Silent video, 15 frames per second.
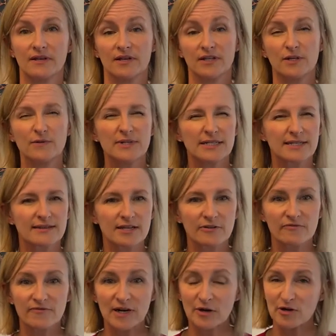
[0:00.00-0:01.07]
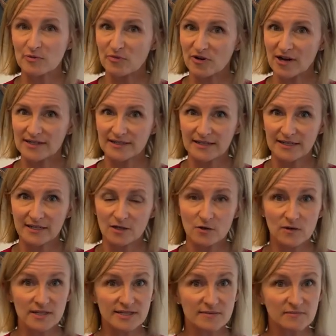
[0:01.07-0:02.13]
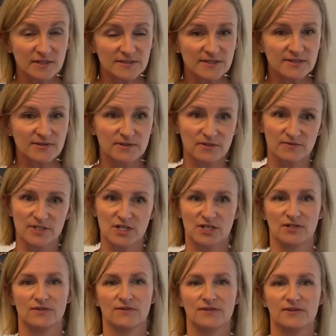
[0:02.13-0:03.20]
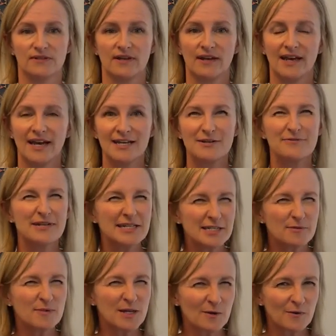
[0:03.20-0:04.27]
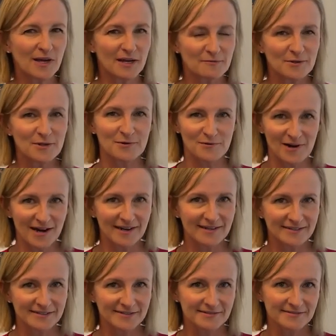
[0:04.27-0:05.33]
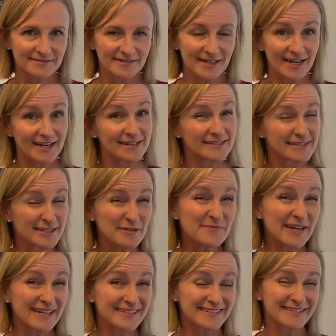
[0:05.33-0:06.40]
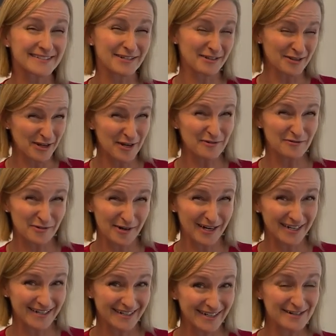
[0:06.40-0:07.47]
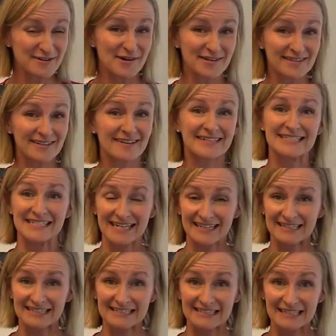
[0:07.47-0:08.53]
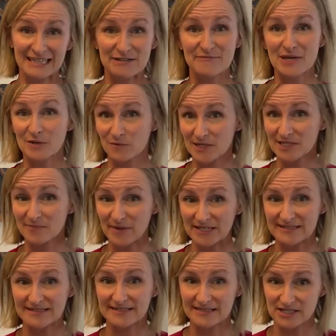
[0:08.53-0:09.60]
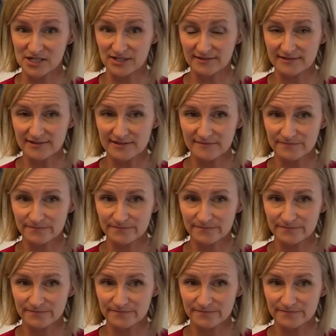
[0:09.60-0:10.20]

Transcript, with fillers: You need to think very broadly across a multitude of issues, and you need to be okay with gray. And in some cases, a lot of gray and not a lot of data, and make risk based decisions.